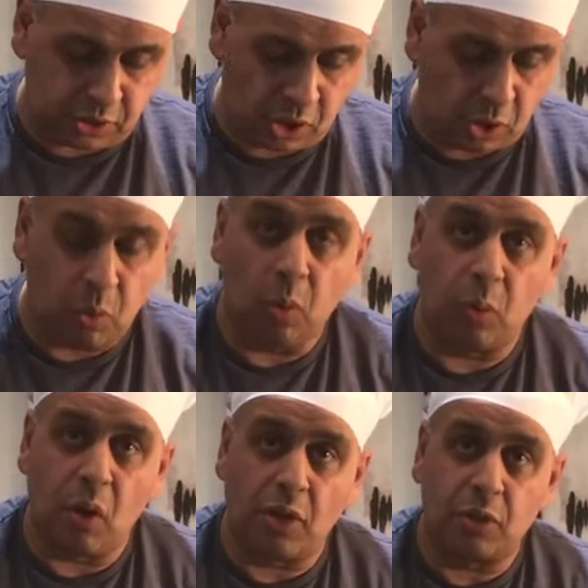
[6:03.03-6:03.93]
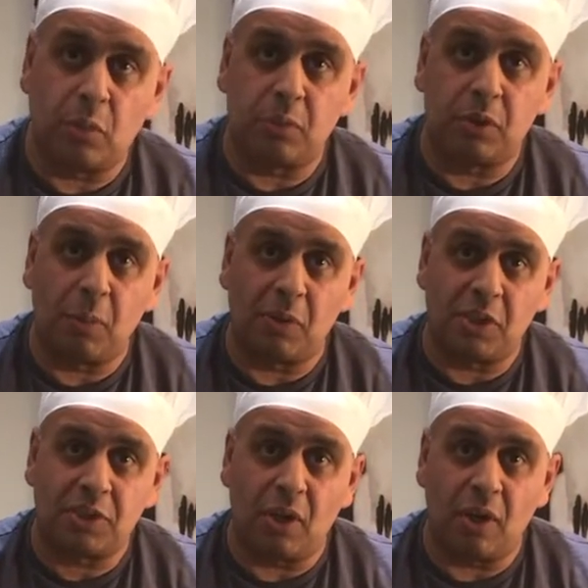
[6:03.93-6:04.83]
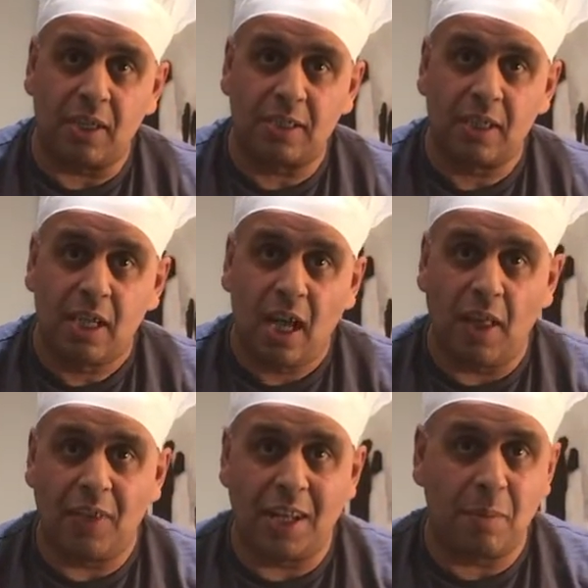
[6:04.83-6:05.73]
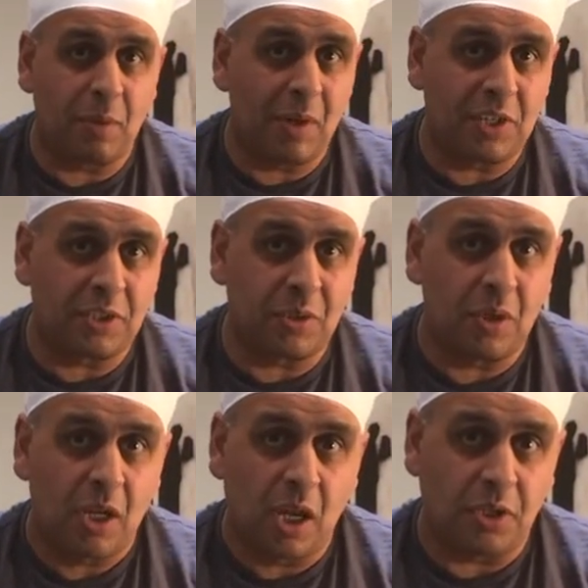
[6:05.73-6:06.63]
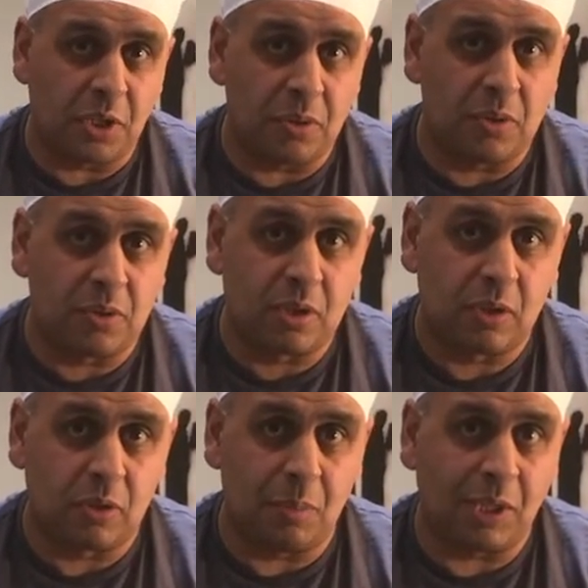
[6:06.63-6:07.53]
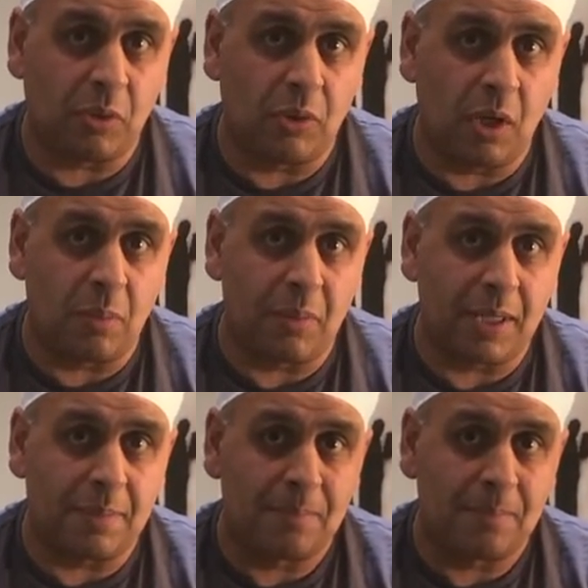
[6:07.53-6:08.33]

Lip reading: dough will rise up double the size. And then it'll be ready to use to make your naan bread.